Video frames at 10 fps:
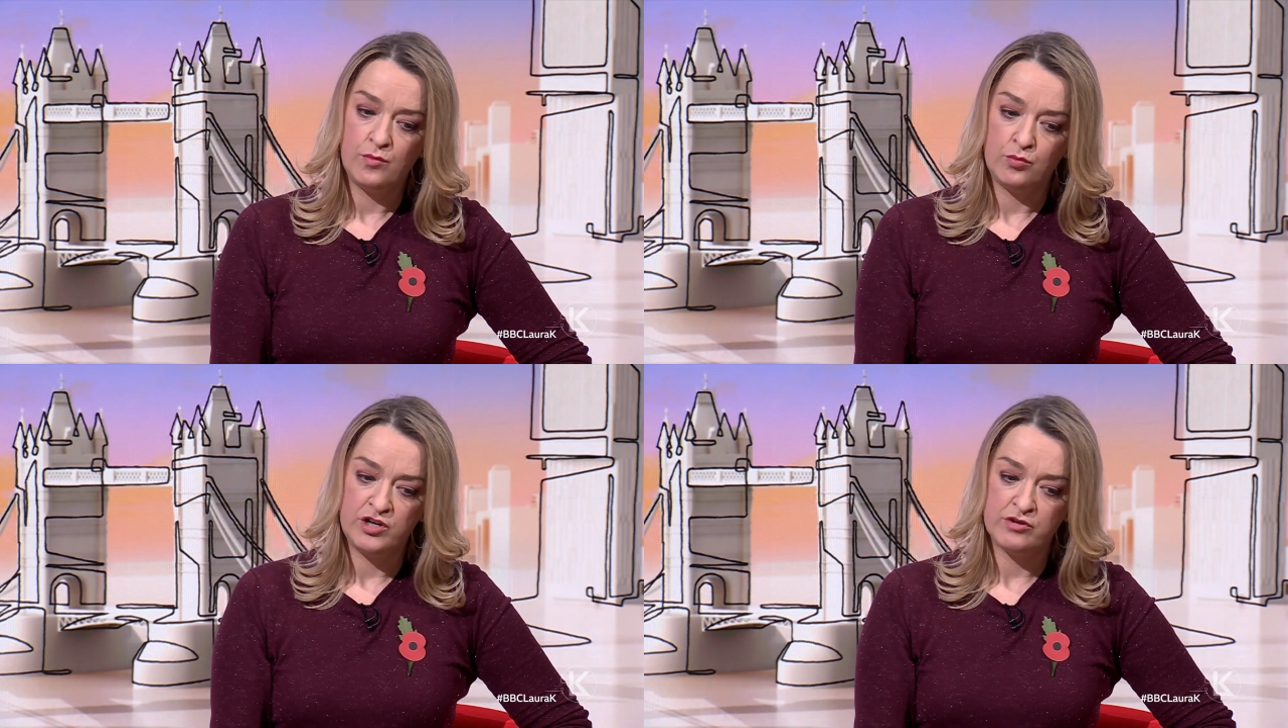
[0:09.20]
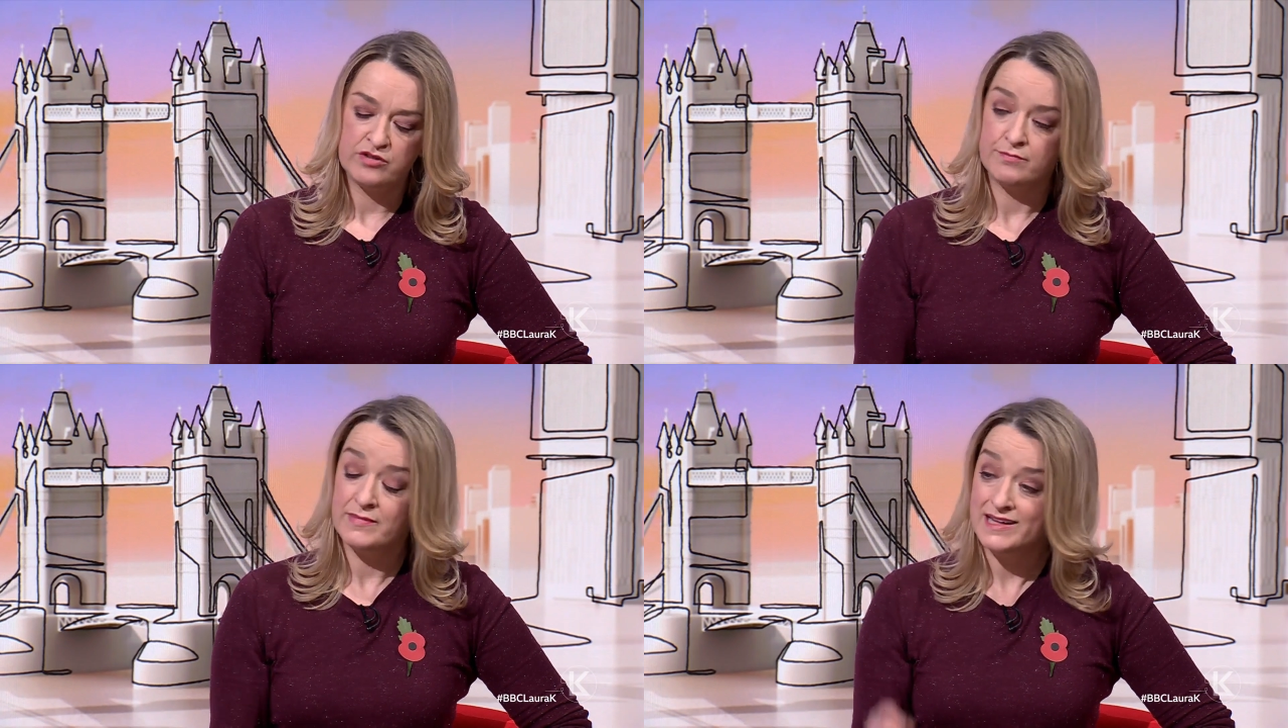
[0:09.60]
We know that
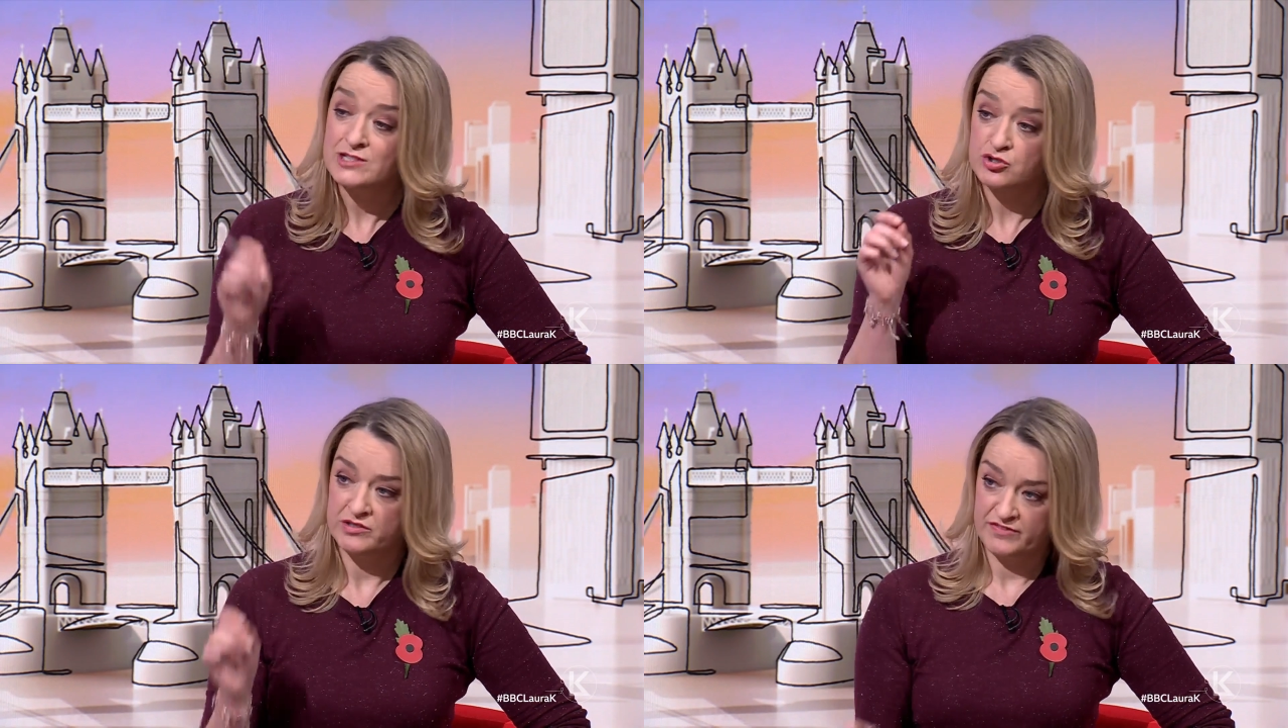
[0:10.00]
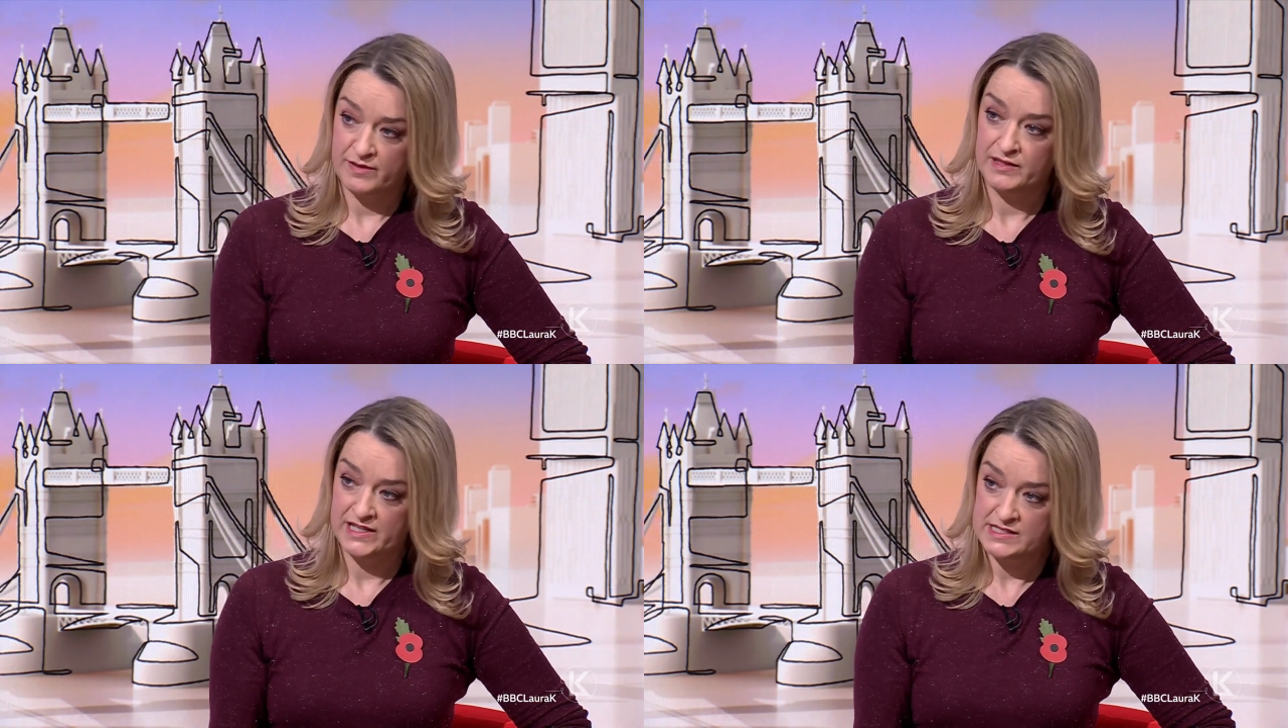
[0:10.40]
military
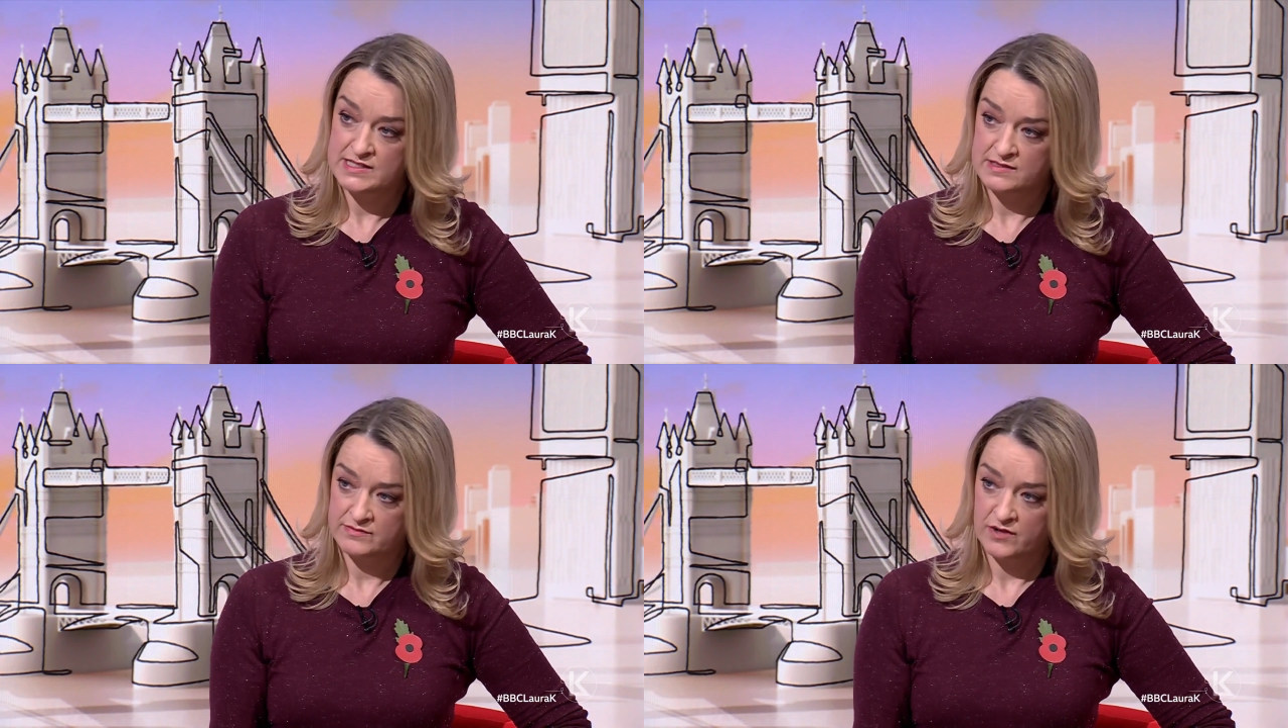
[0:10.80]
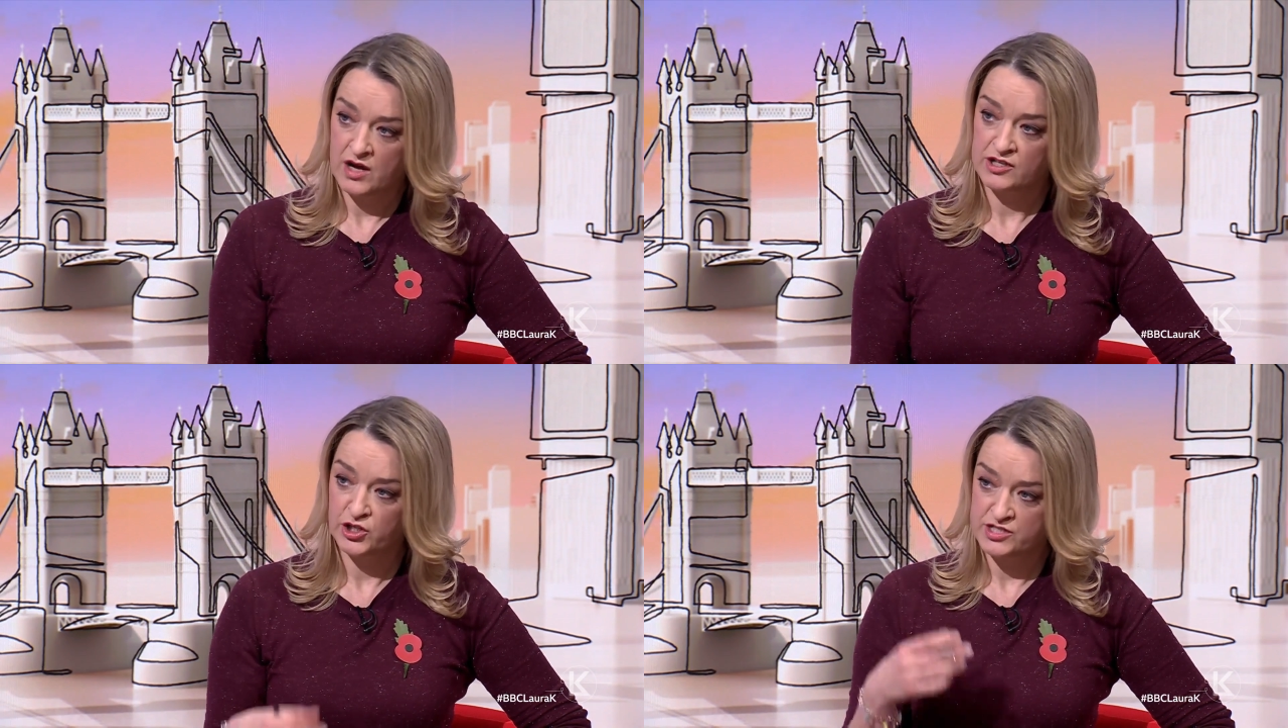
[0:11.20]
families are
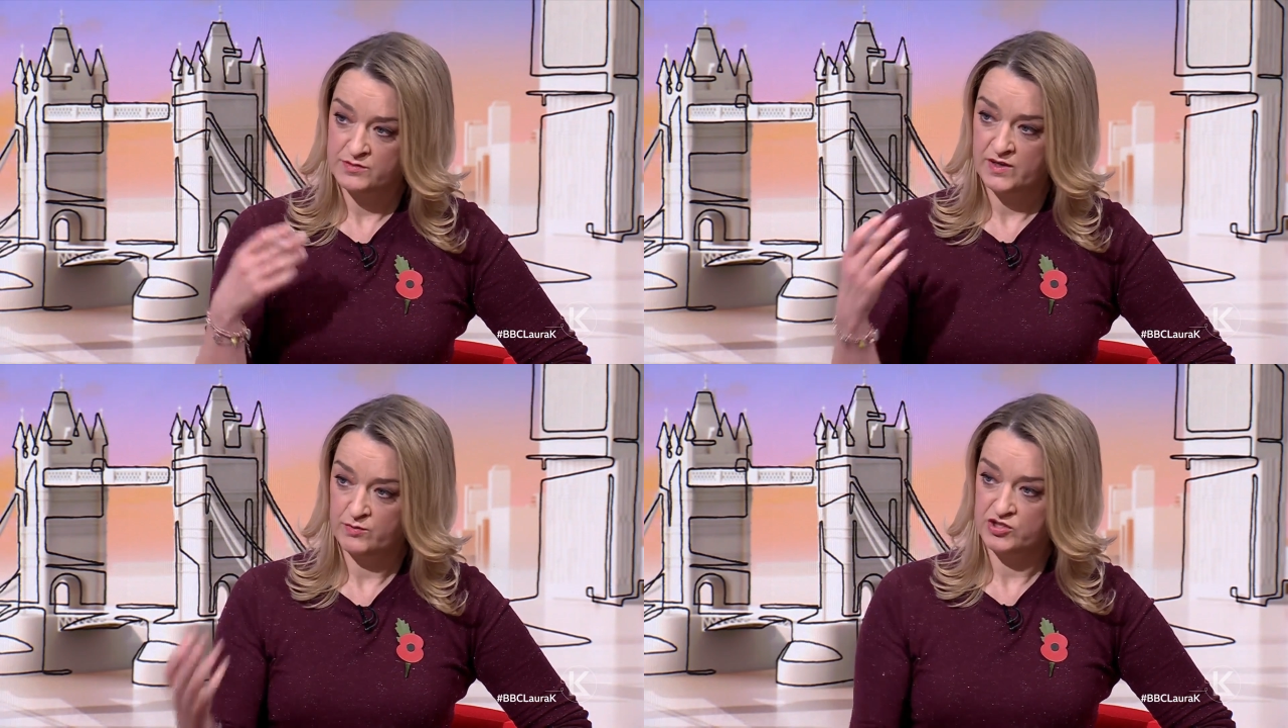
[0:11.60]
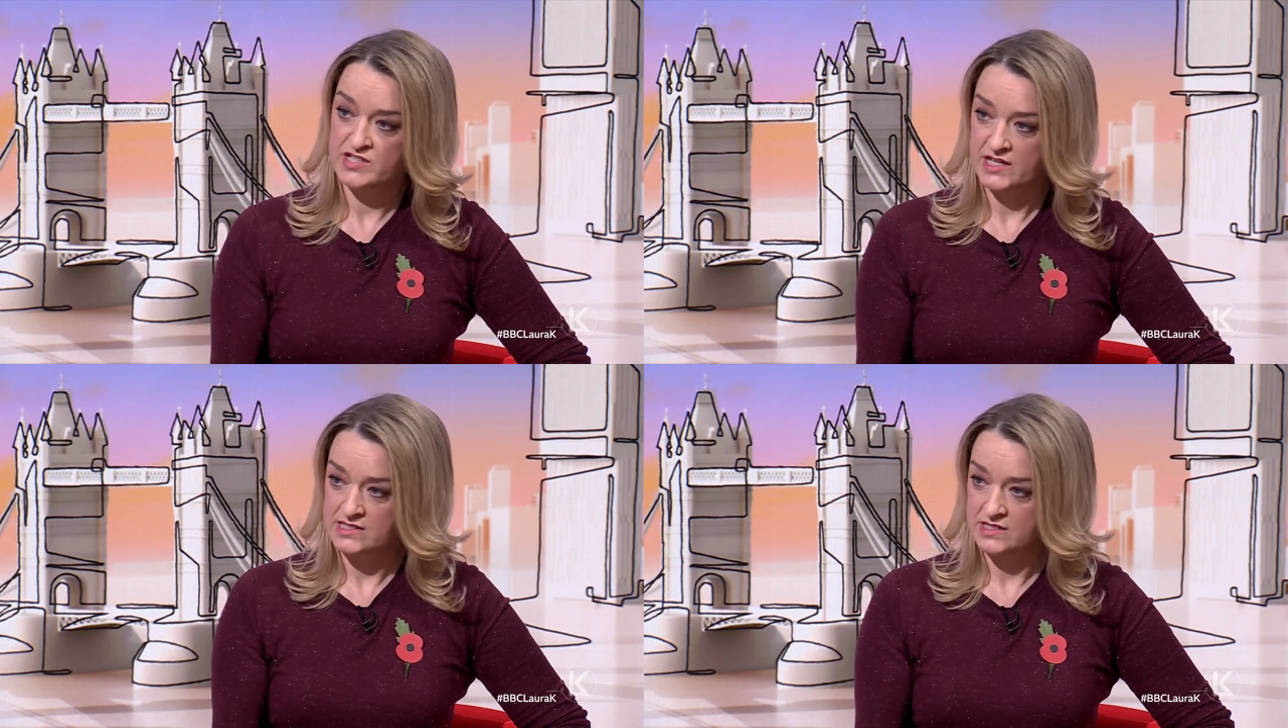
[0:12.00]
going to be
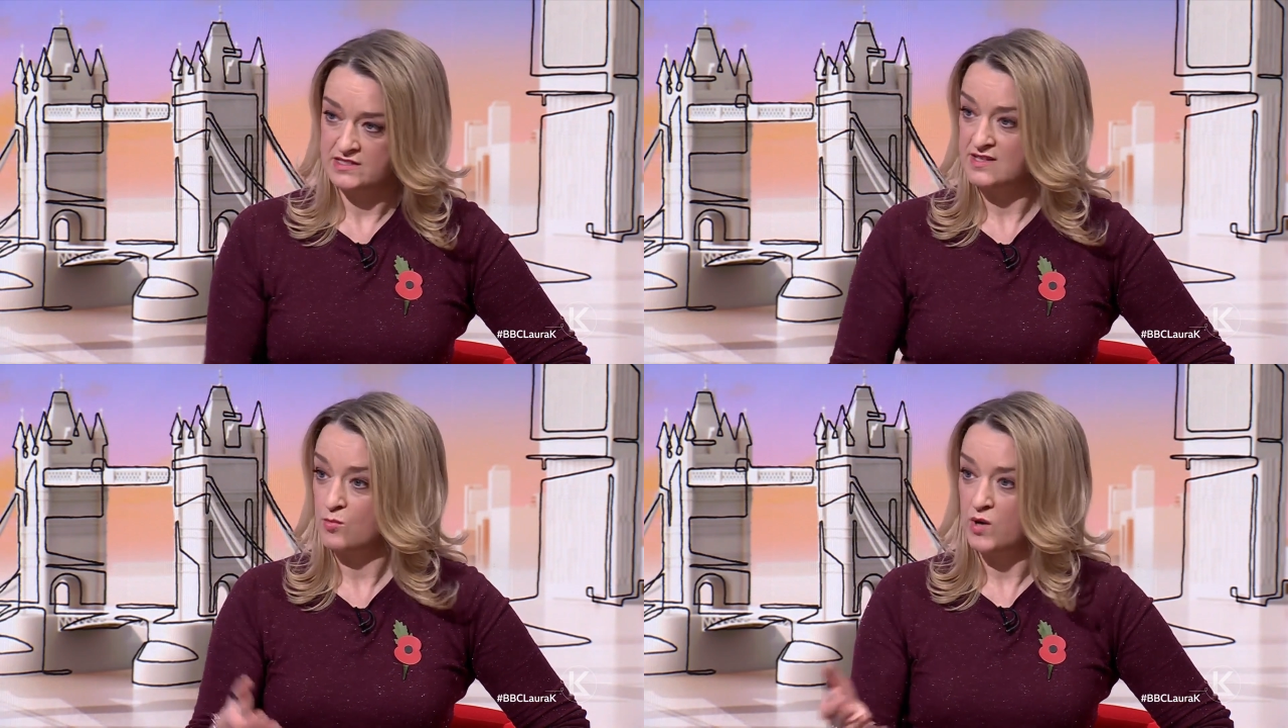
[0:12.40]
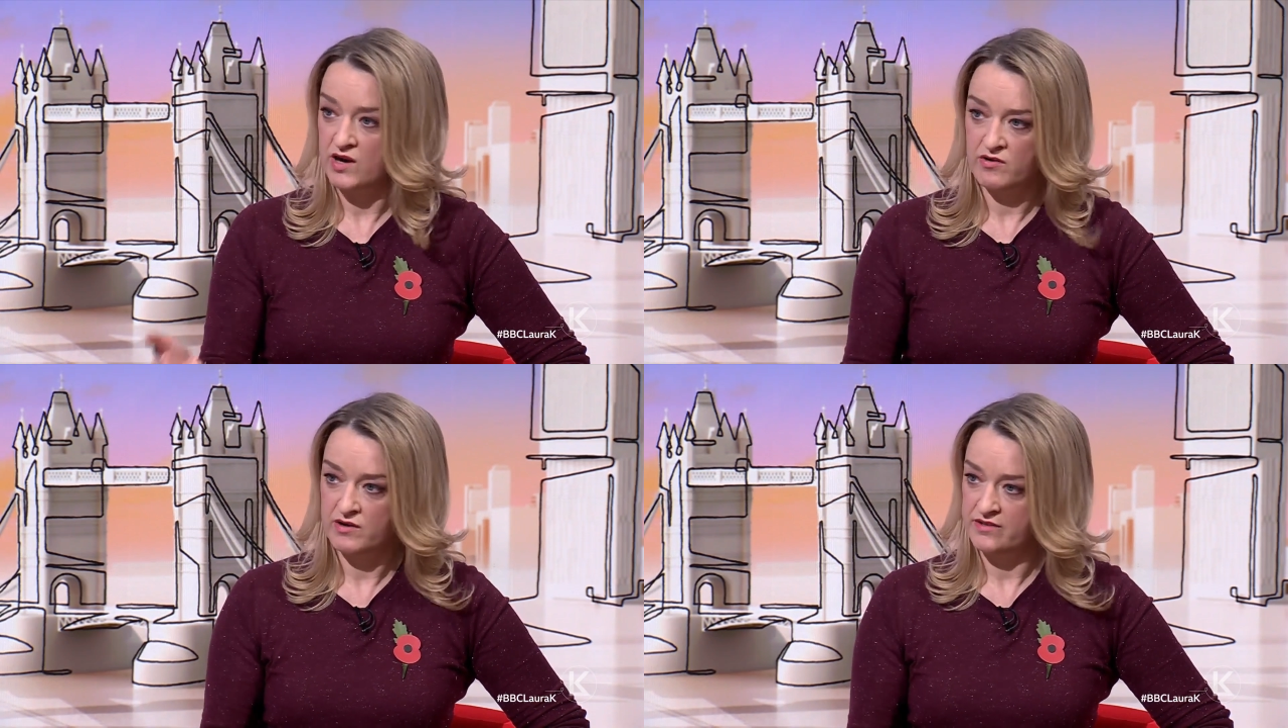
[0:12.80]
protected in some way or
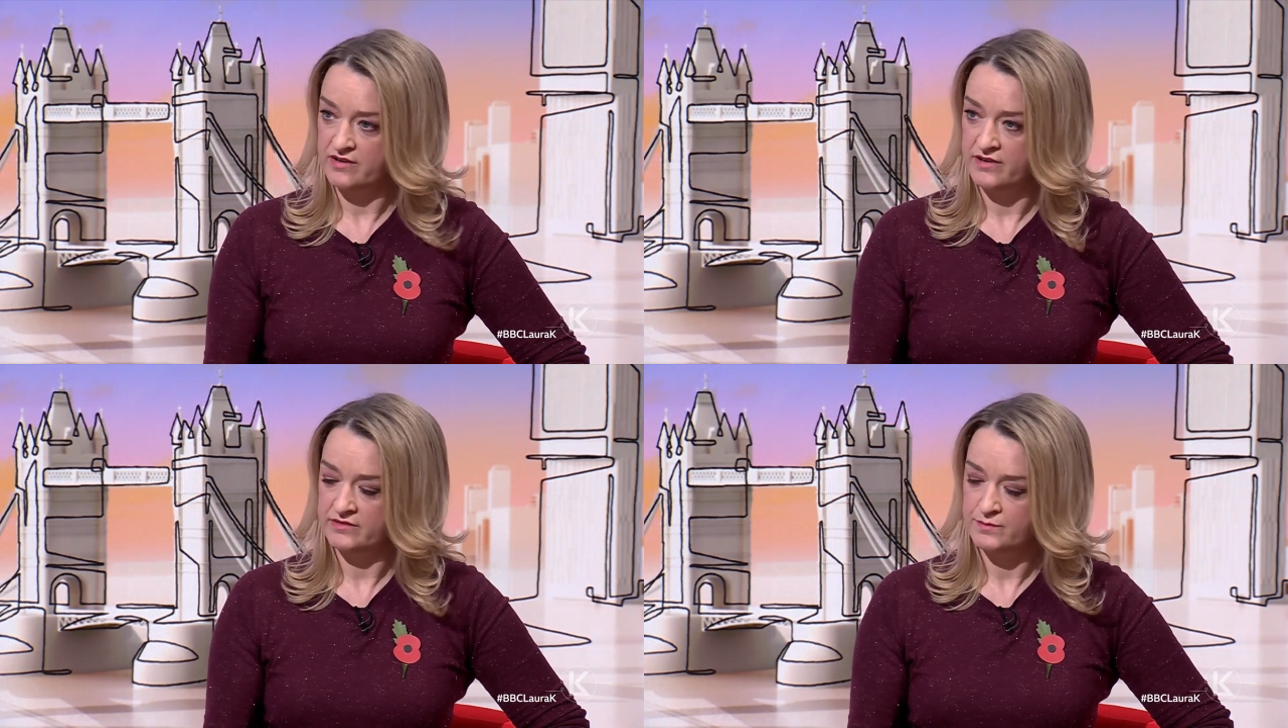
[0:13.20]
another